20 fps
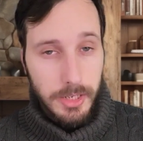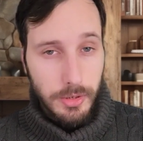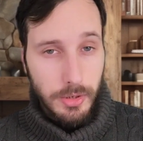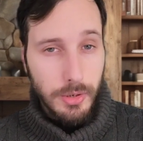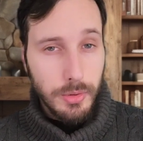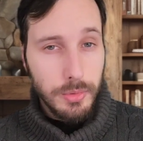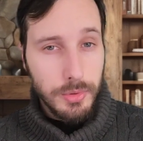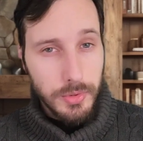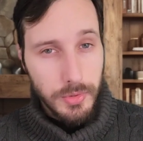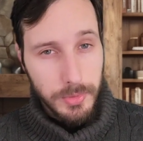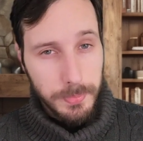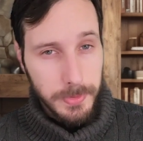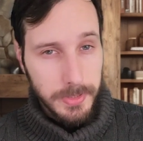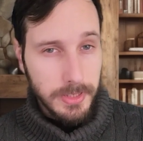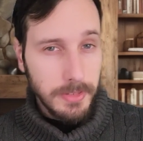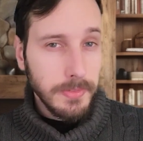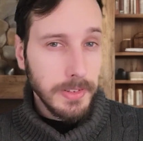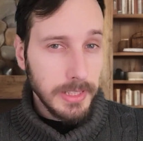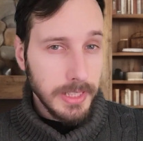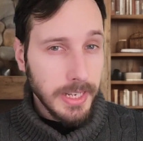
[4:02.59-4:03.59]
And those two
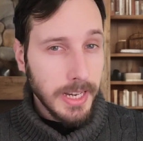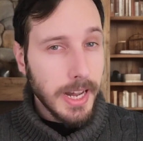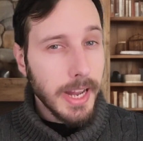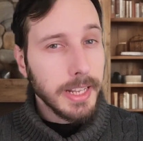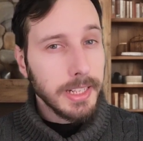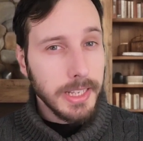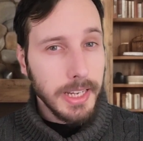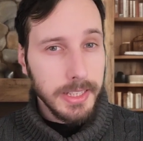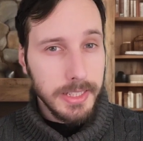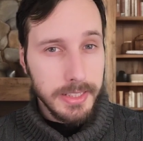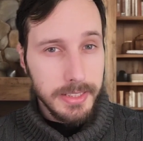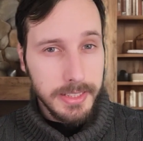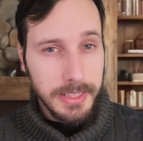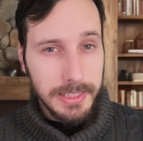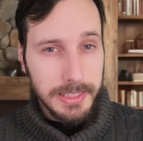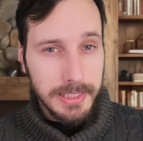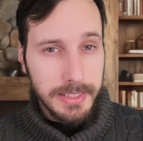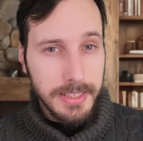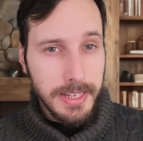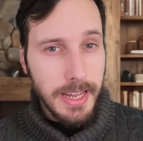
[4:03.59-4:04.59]
specifically highlighted the
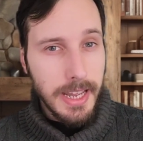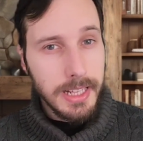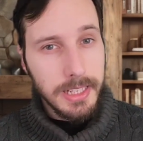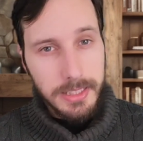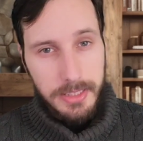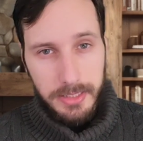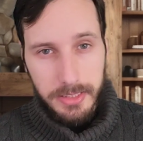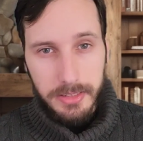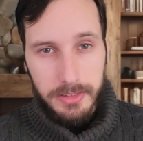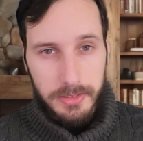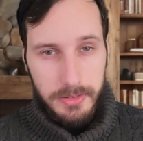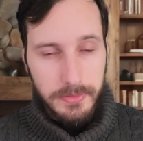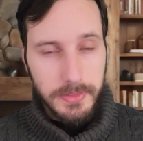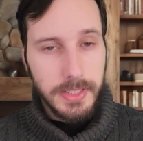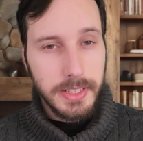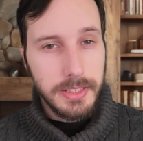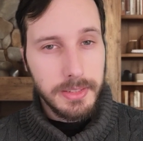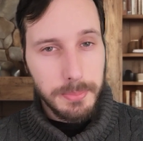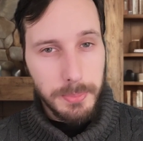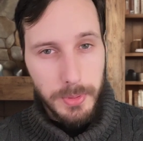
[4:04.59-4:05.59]
lethality of
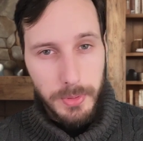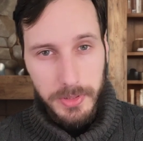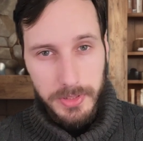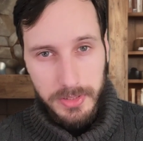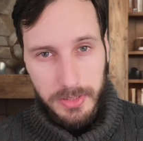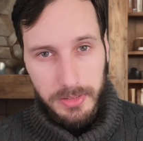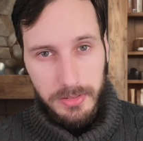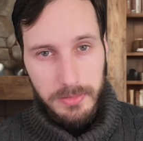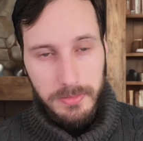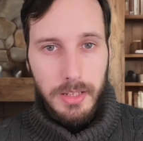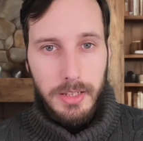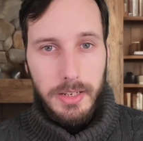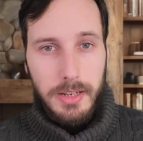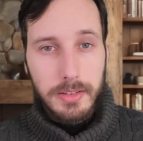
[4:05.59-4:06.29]
this poison.